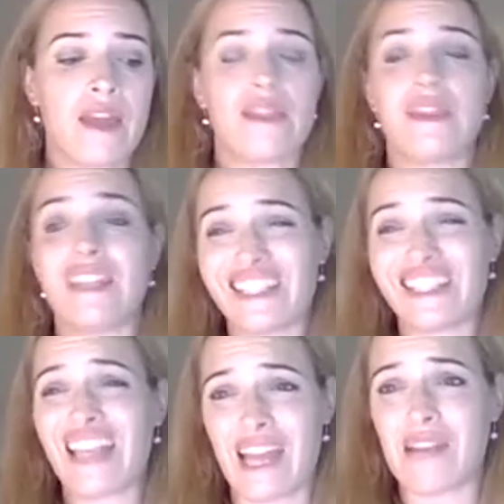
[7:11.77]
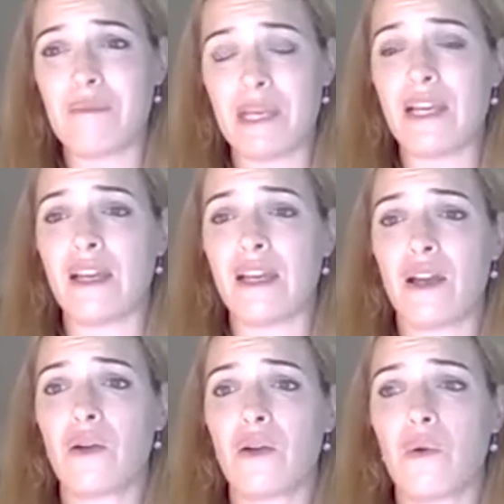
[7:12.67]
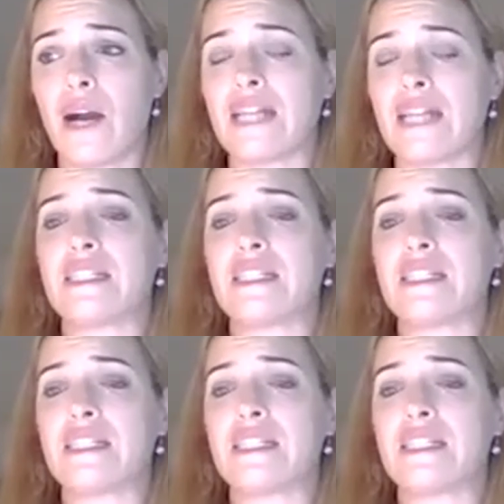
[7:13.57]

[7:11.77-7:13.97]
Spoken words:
This can be quite